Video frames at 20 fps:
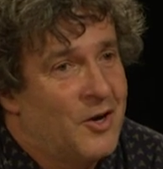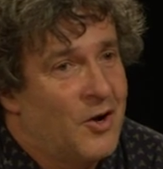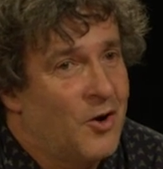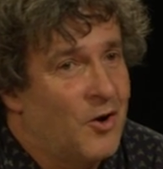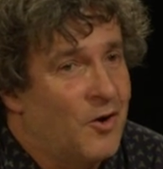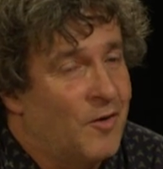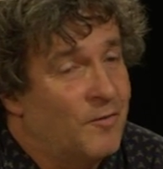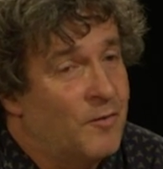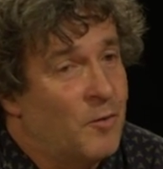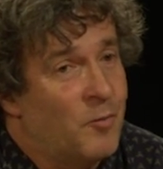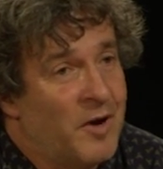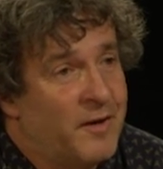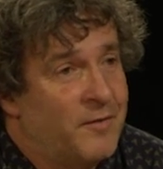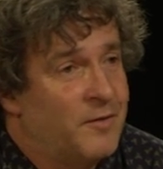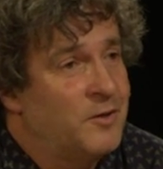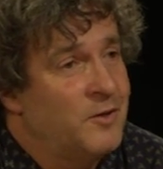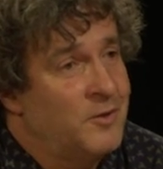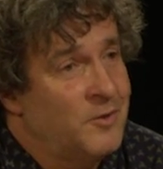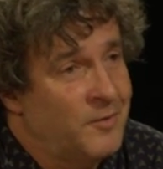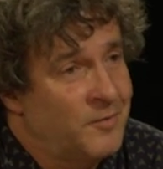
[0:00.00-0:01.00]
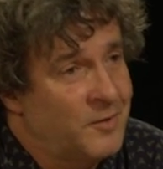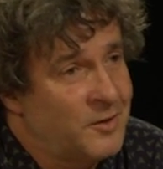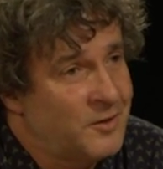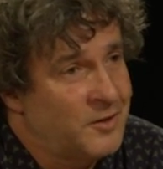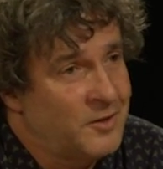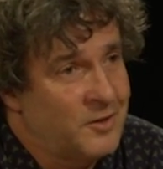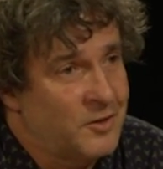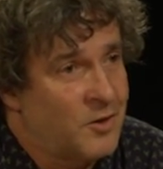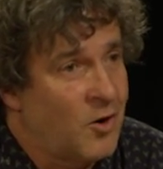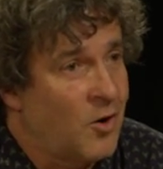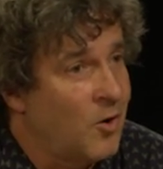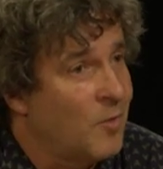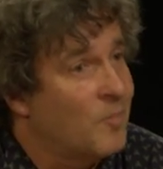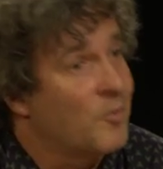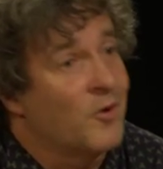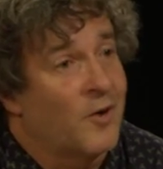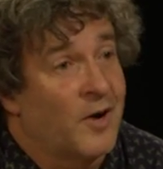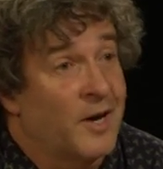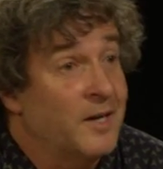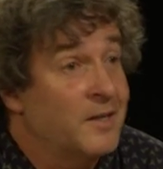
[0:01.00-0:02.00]
the way that universities
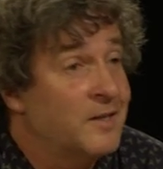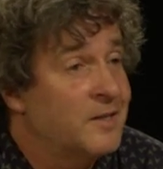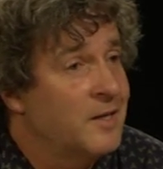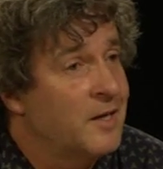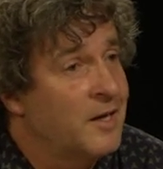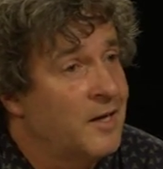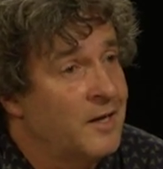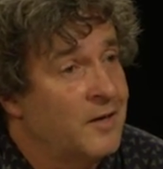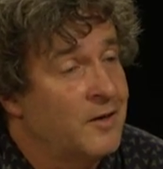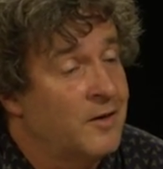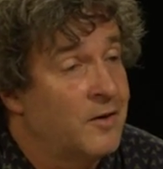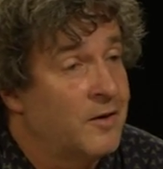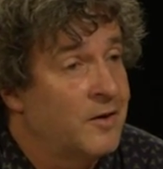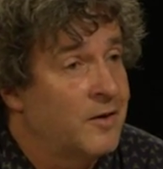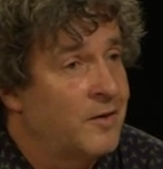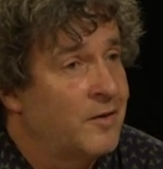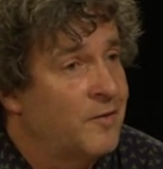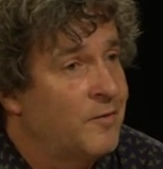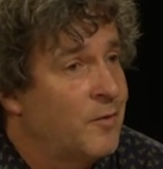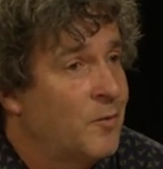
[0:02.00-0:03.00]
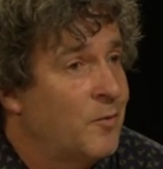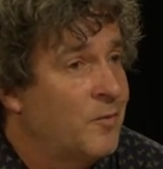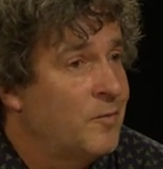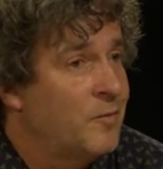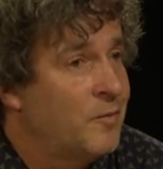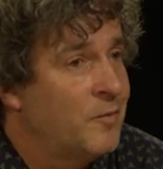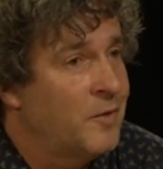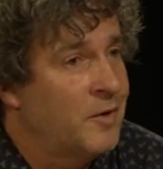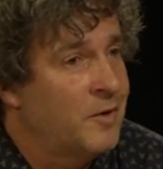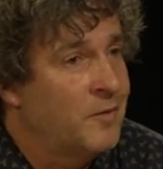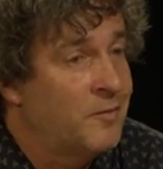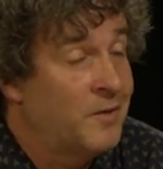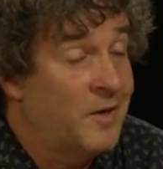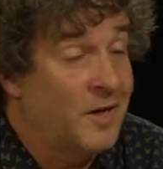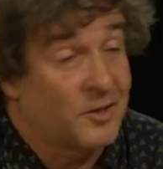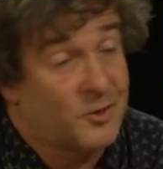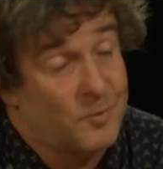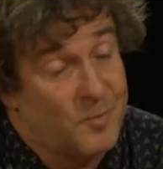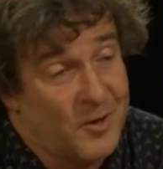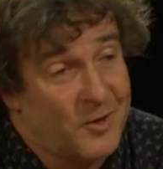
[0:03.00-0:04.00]
operate and the
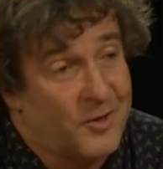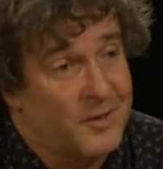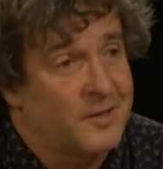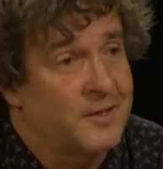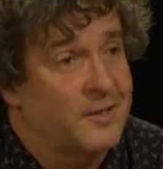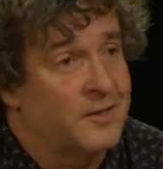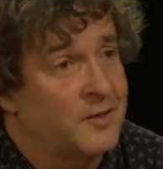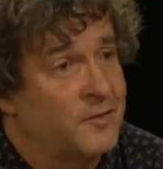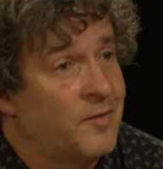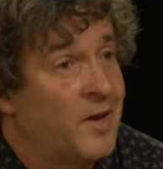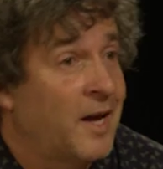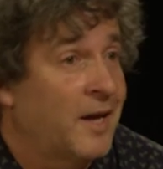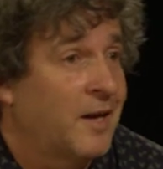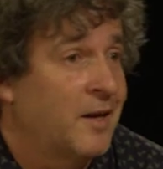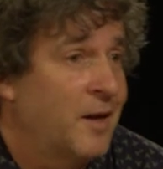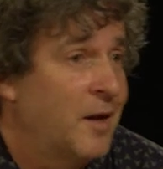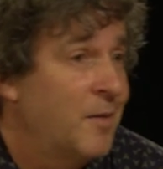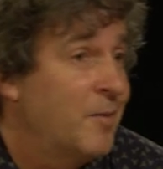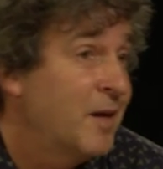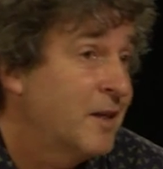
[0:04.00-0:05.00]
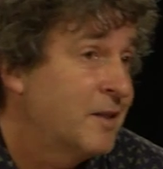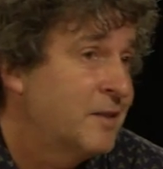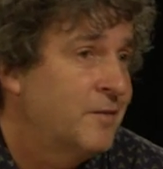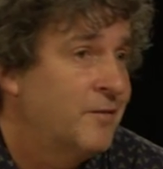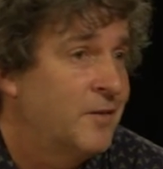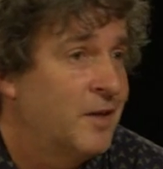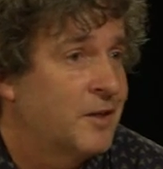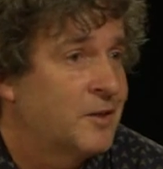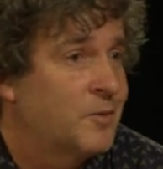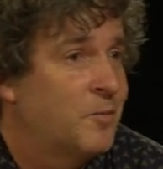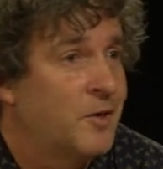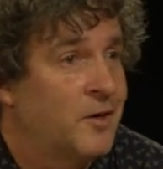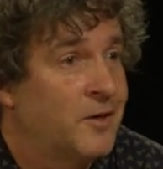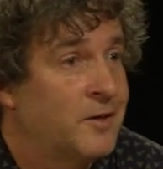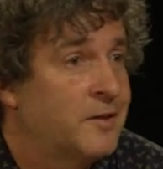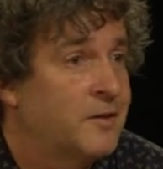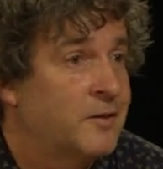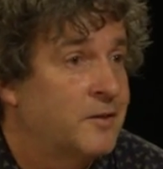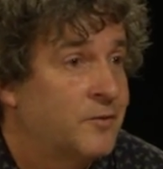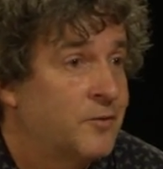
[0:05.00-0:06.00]
experiences of academics and the
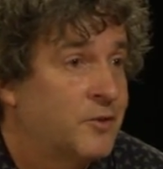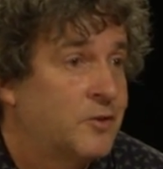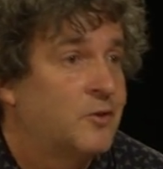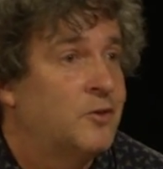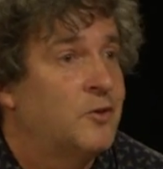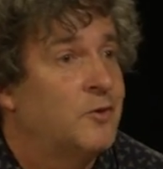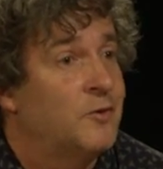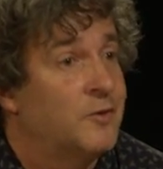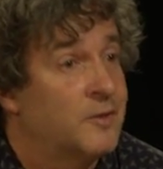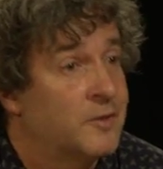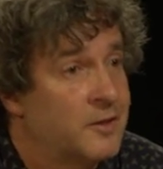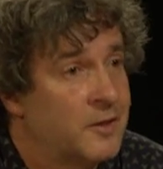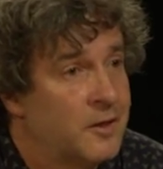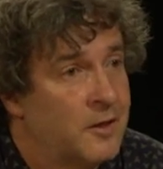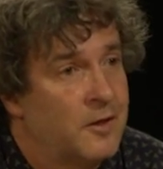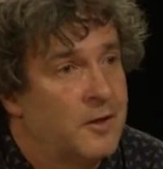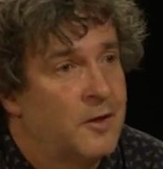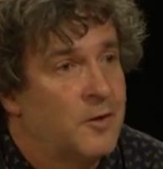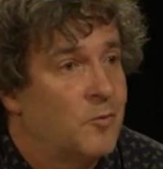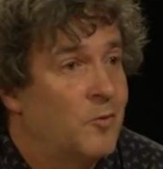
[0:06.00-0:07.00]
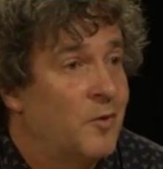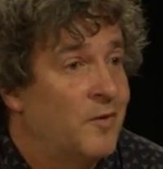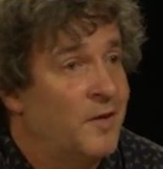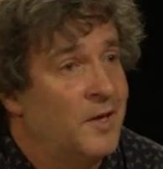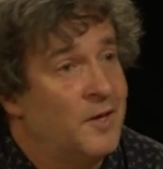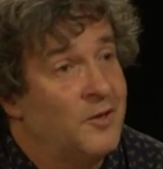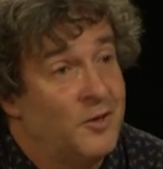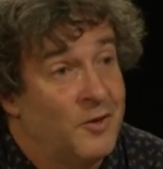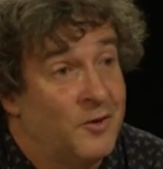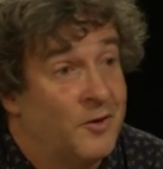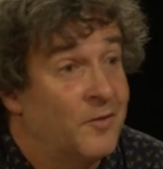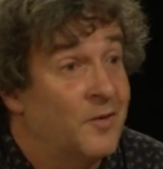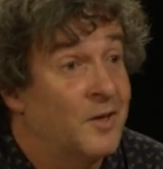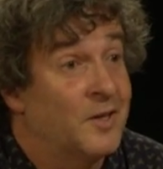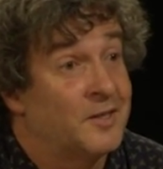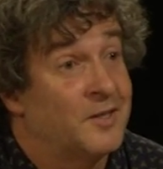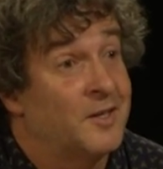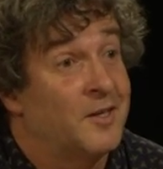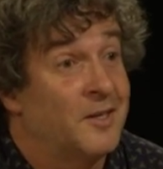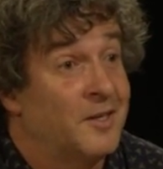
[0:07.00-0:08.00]
experiences of students within
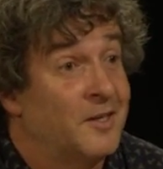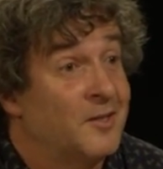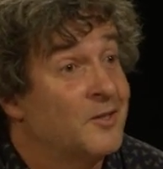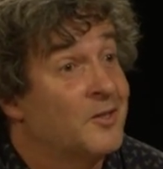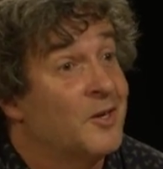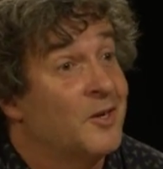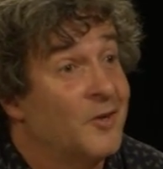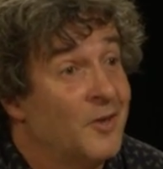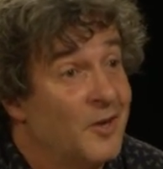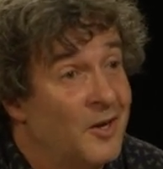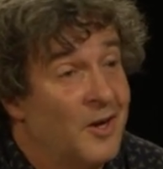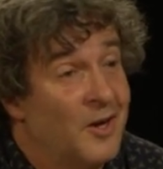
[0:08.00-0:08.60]
universities. So